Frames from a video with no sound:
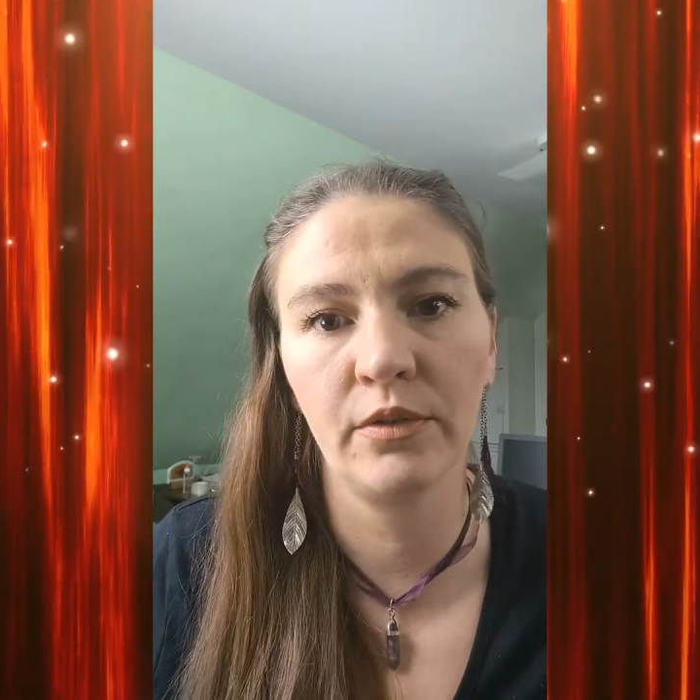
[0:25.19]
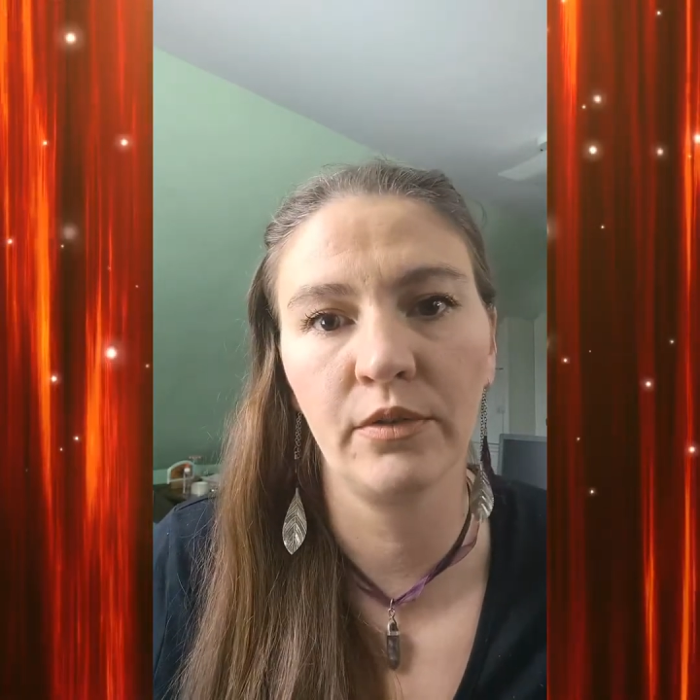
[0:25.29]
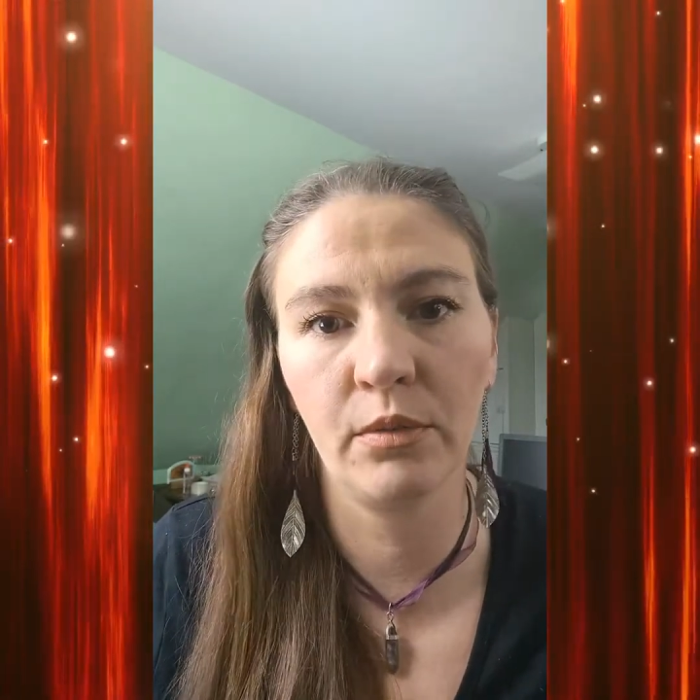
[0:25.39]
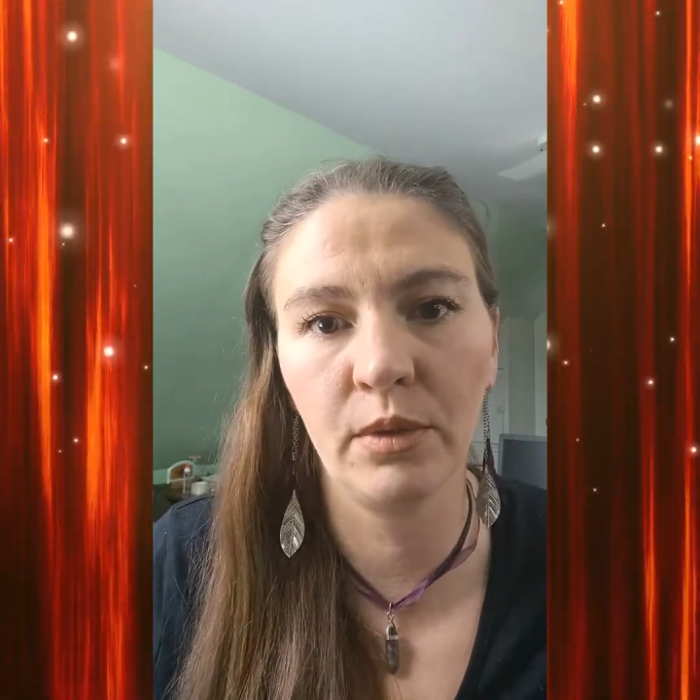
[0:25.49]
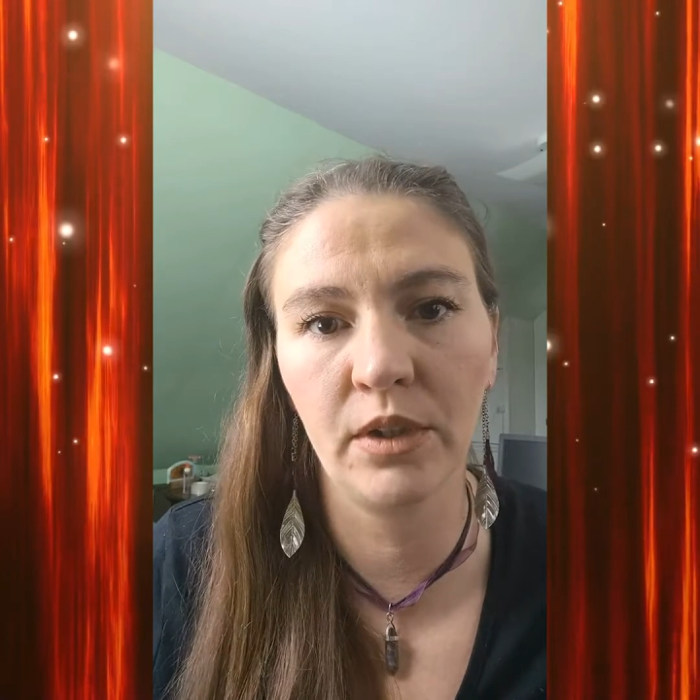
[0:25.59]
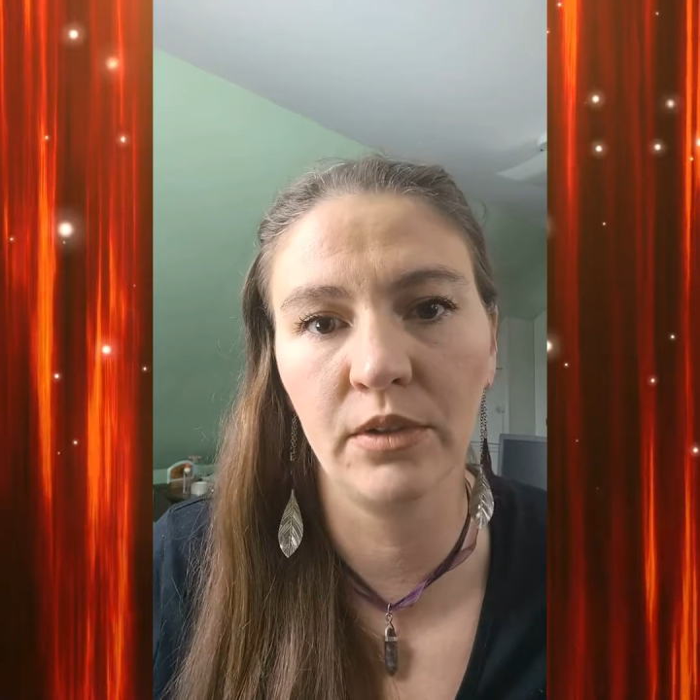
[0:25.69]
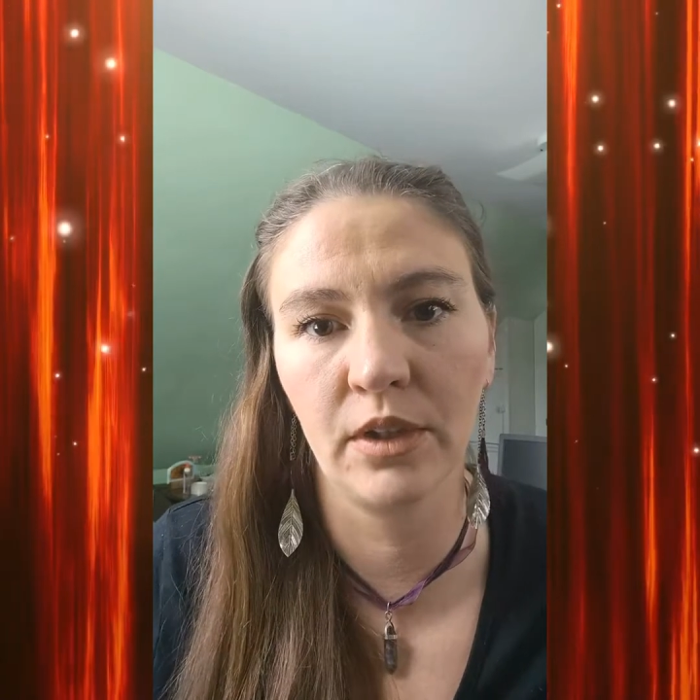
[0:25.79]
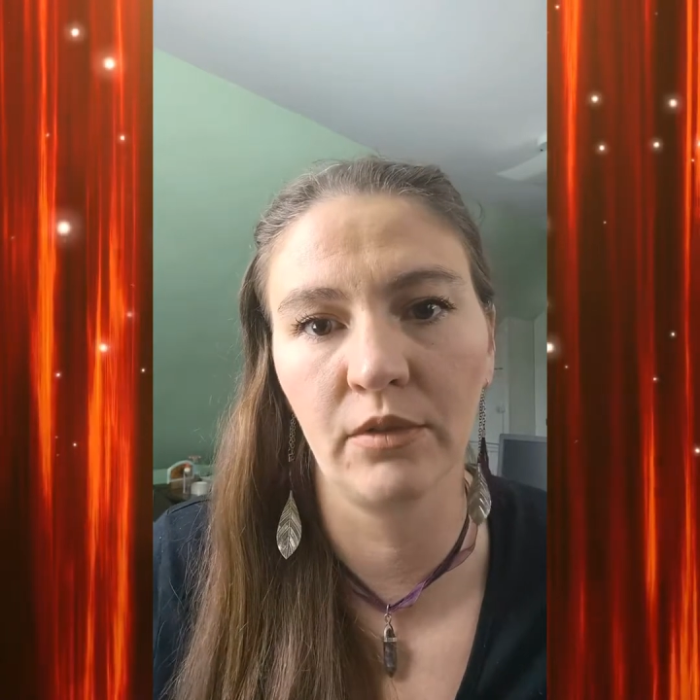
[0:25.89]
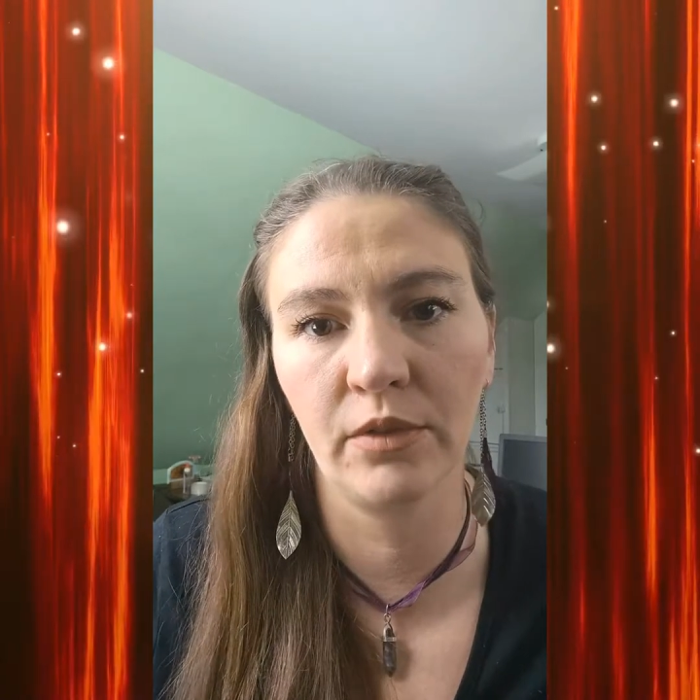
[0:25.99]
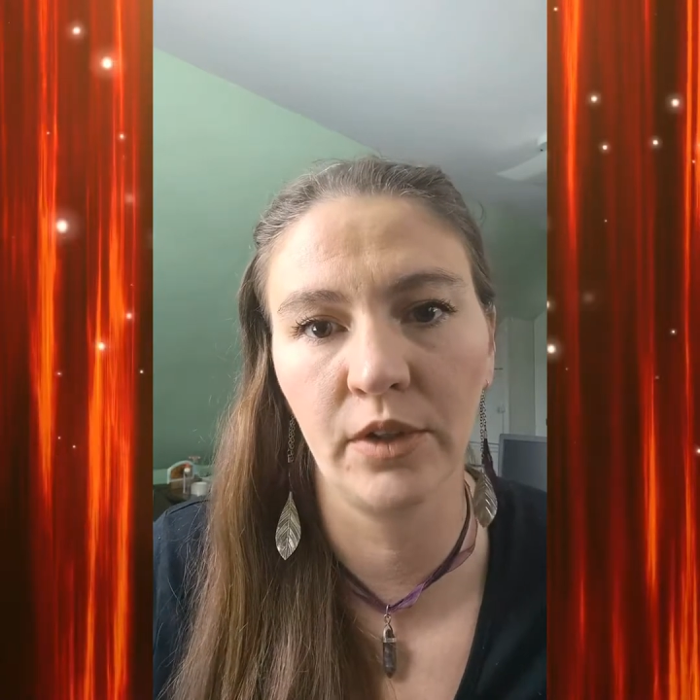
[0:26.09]
for you to be
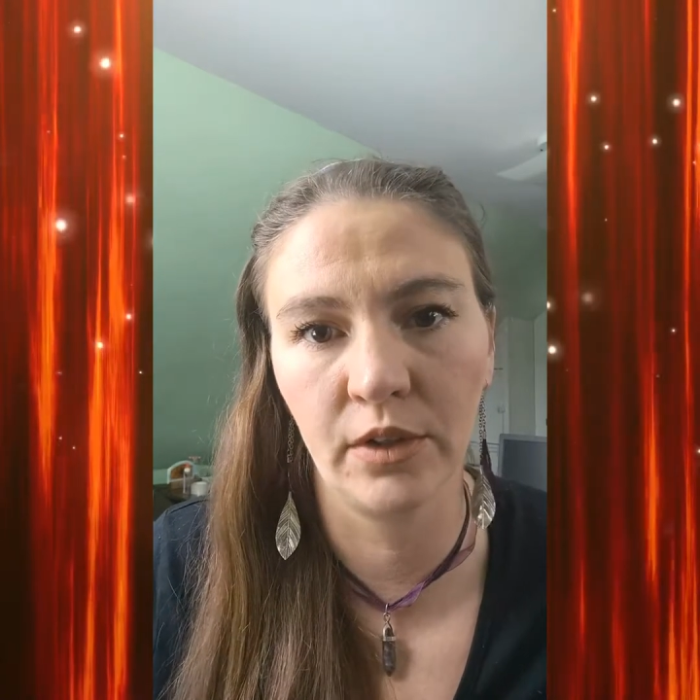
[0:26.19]
using for